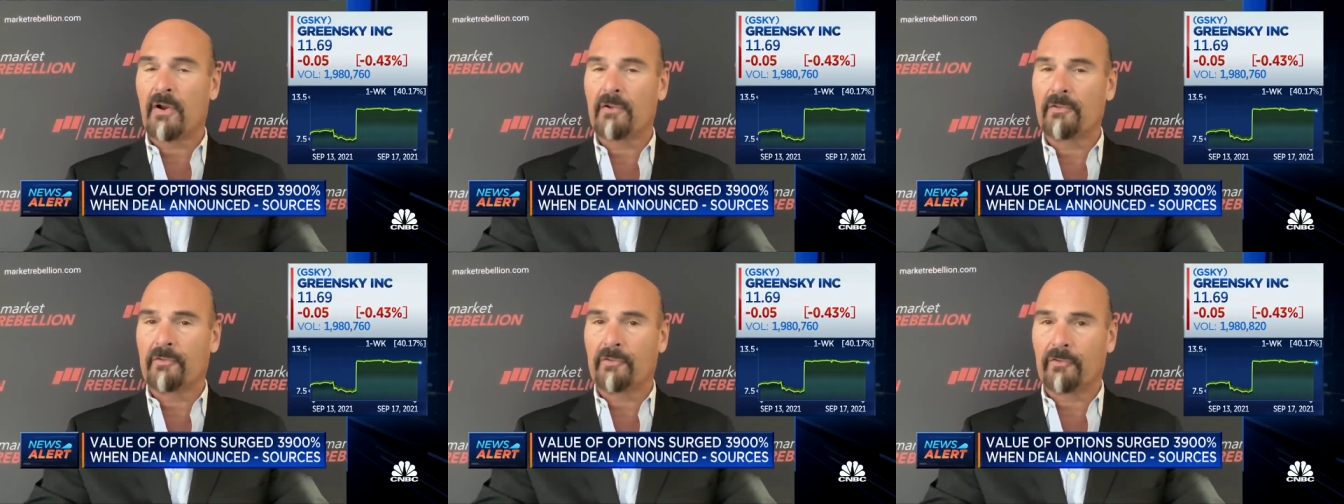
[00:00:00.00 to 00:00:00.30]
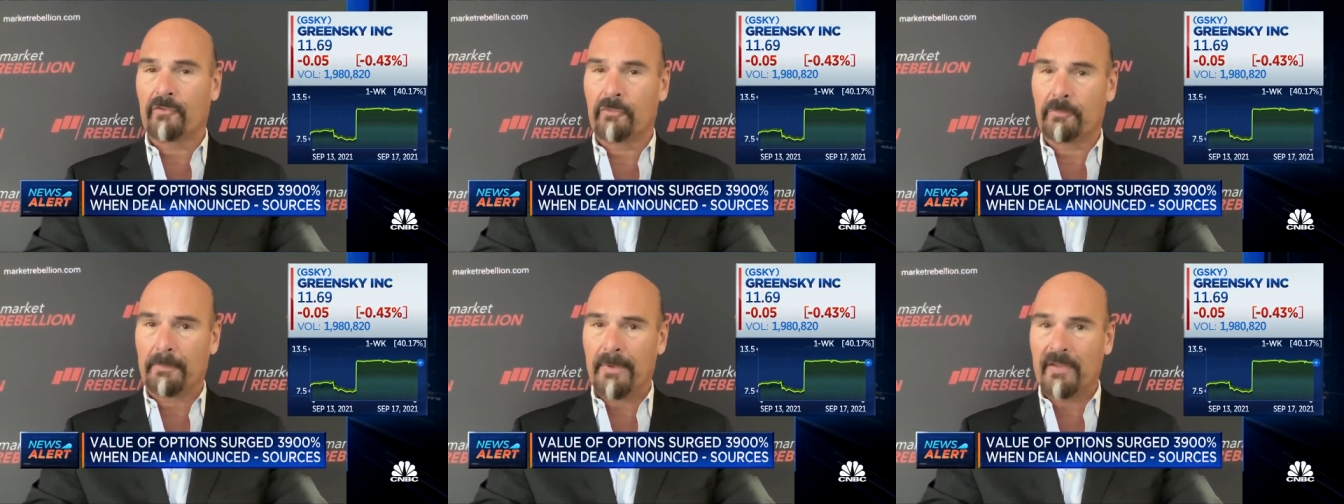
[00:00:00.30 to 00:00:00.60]
darn
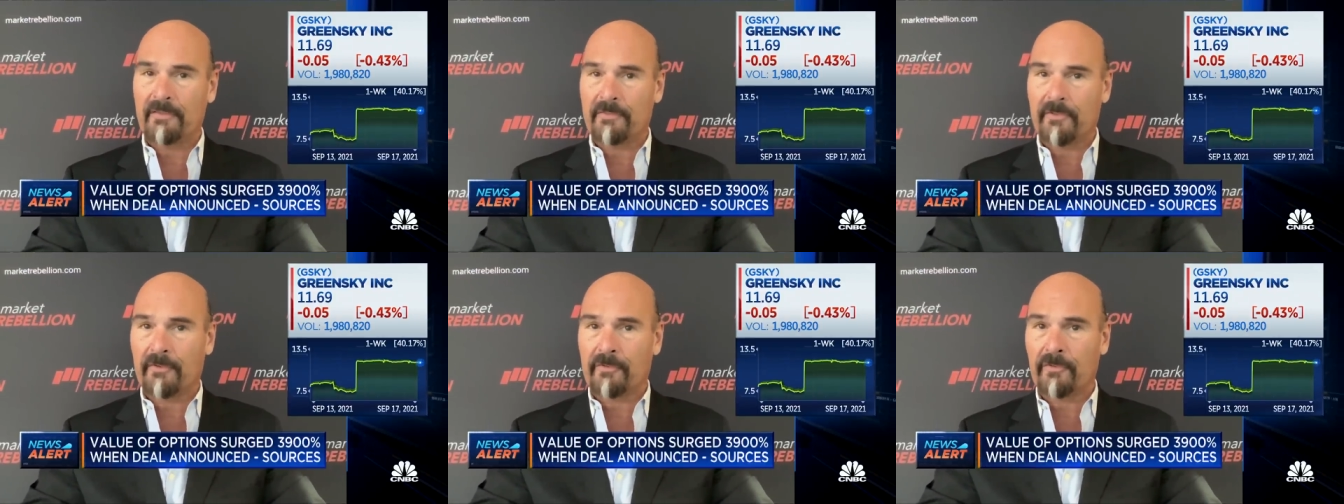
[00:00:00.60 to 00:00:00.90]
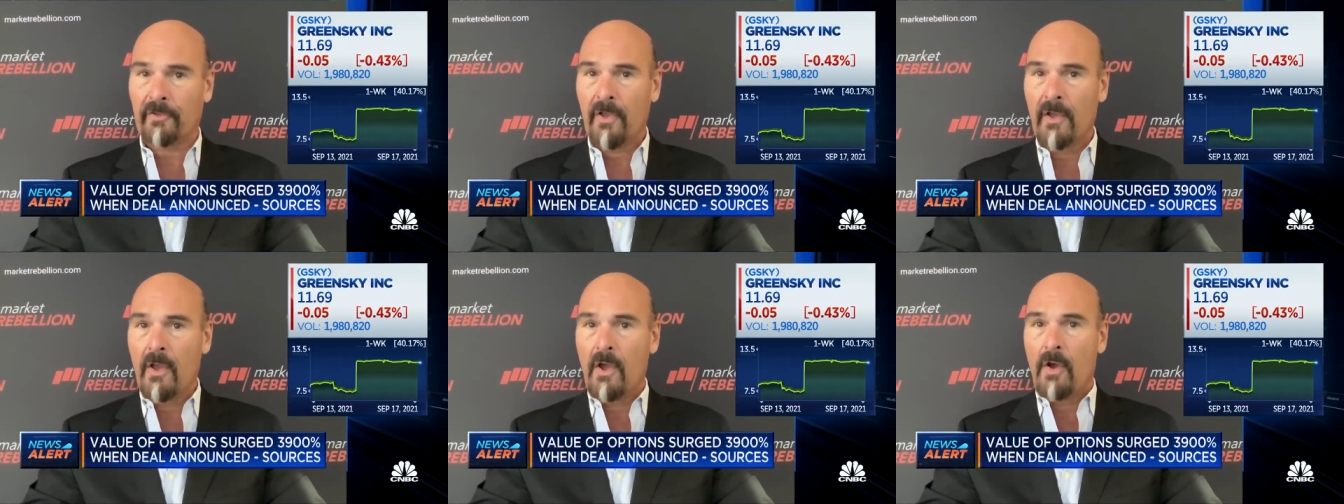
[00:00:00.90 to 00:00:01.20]

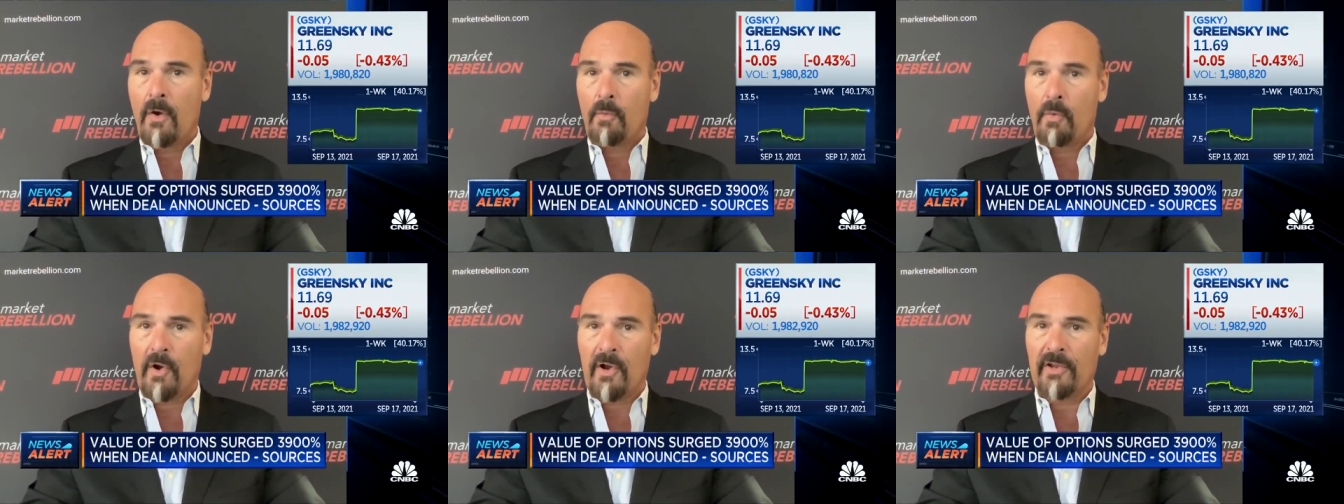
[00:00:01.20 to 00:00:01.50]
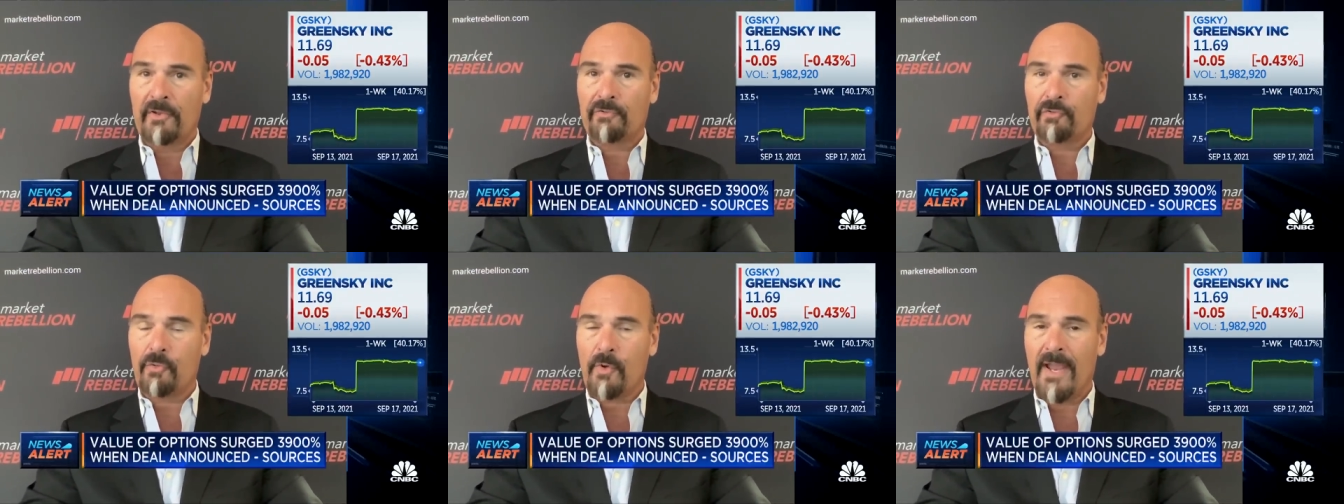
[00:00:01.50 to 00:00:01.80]
suspicious
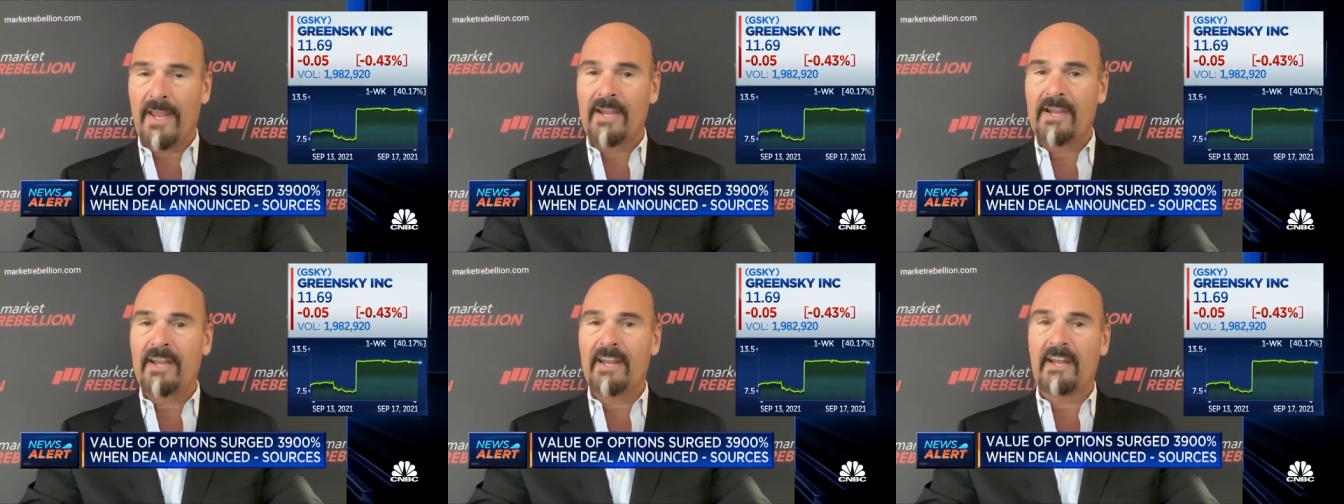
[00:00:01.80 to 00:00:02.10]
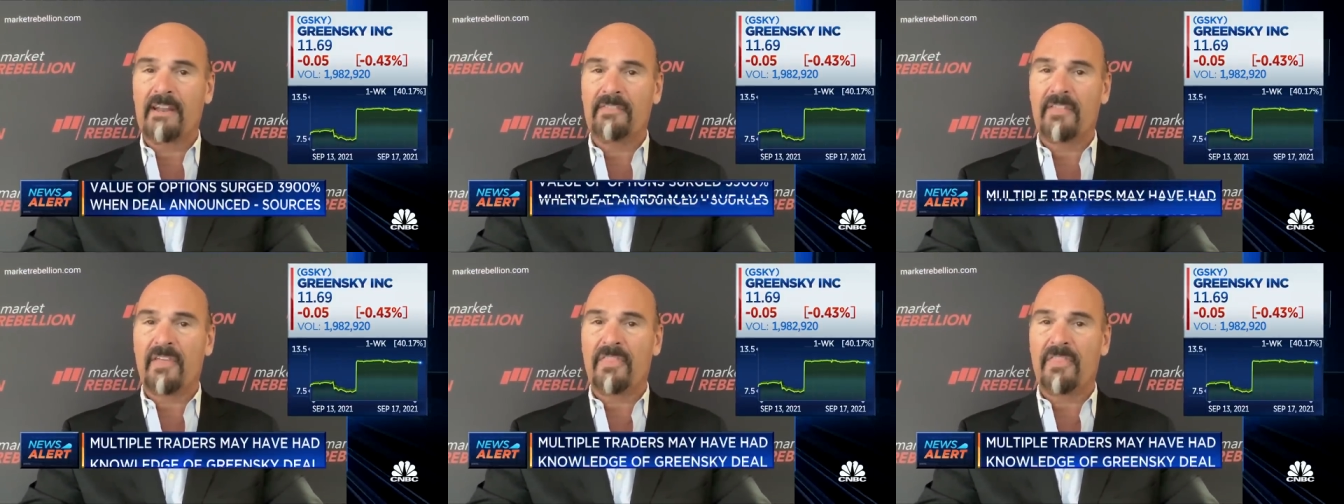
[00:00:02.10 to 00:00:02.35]
where it traded into